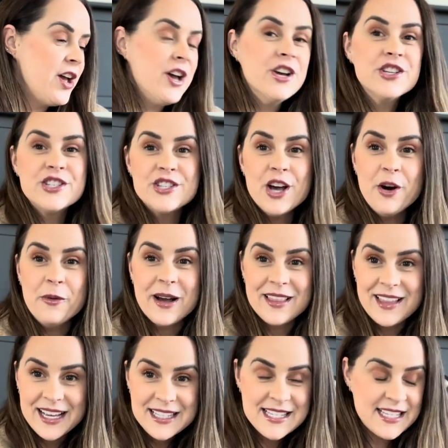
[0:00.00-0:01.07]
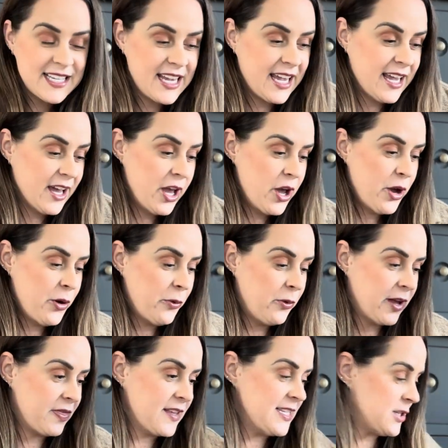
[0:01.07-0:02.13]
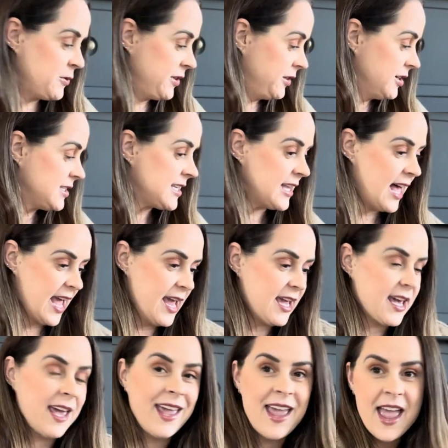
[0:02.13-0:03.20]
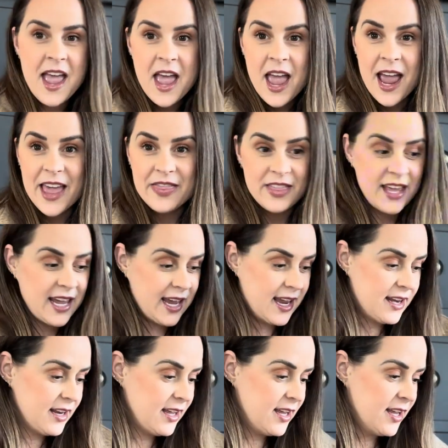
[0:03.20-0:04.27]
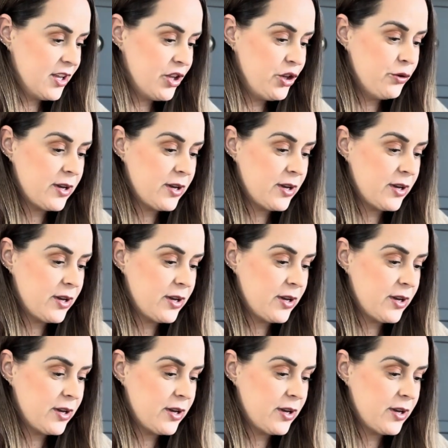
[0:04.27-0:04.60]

So let's see what this one looks like. And then you